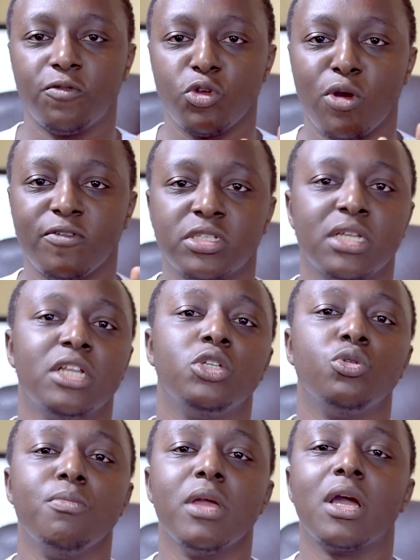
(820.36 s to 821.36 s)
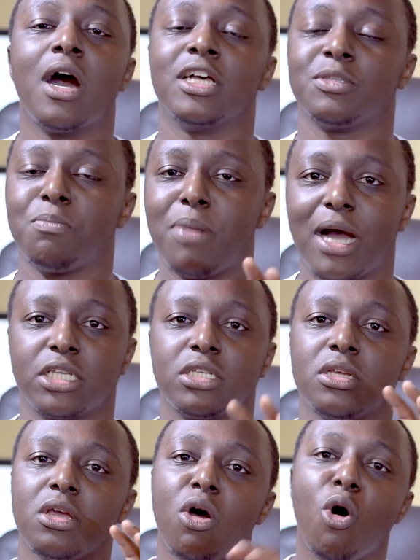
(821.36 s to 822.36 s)
for you have decided to make us
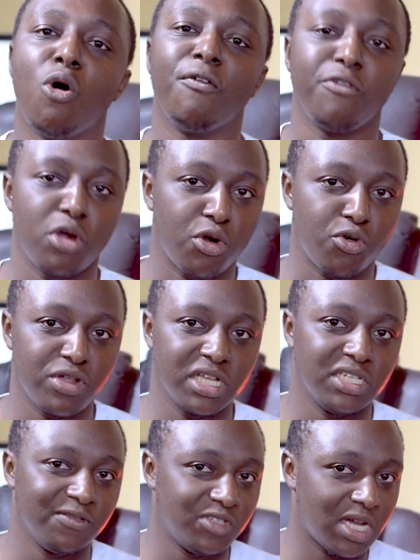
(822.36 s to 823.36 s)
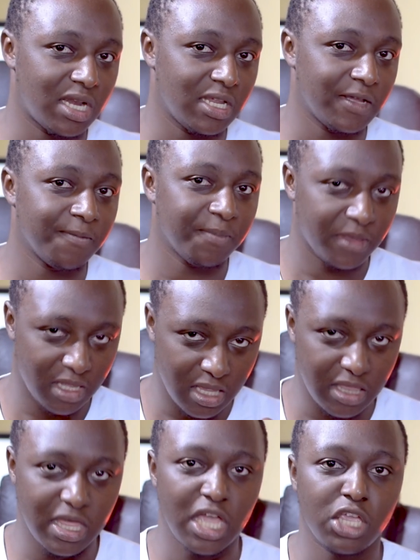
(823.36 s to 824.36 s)
part of your creative journey.
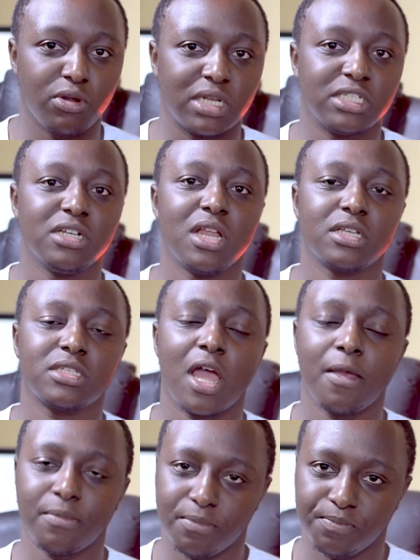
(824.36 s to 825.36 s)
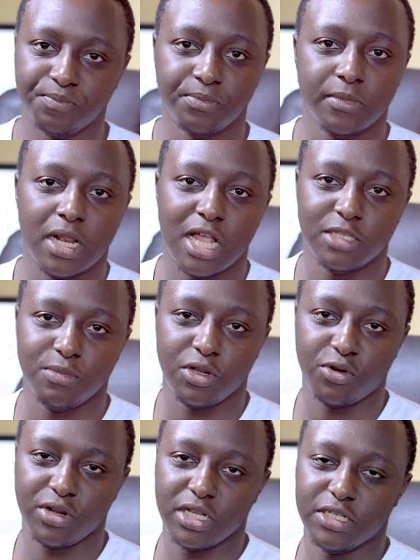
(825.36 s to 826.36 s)
Thank you, and until next time, let's
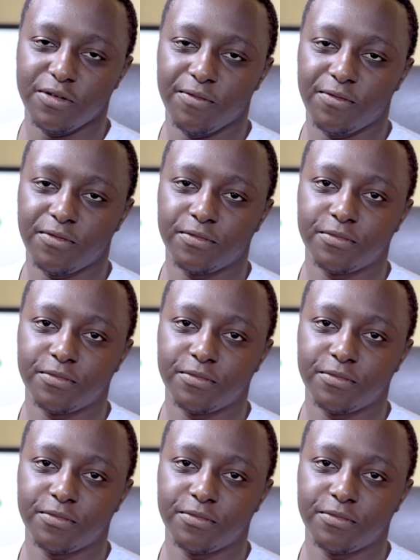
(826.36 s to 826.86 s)
be creative.